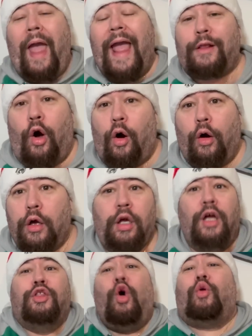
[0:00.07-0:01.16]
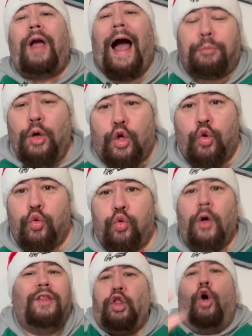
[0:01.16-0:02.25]
eggnog, no gabagoo,
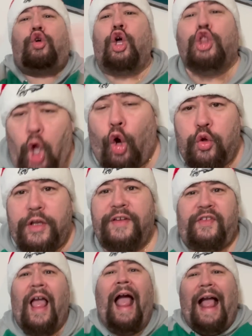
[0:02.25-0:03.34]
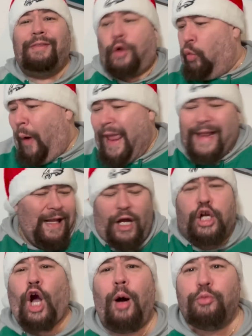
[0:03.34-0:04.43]
no cannolis, and the weight
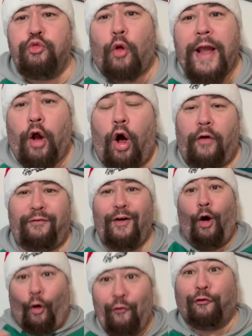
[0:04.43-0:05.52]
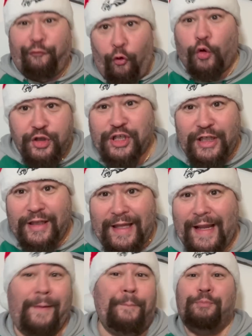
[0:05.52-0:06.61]
comes right off.
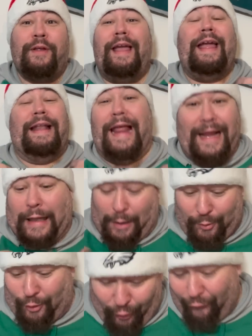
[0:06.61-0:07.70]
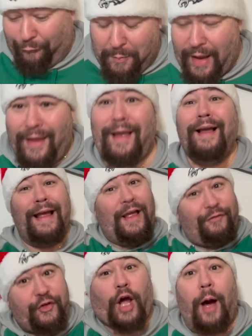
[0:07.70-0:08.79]
Unfortunately, it ain't coming off me,
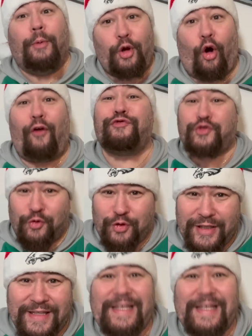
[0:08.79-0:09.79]
it's coming off Jordan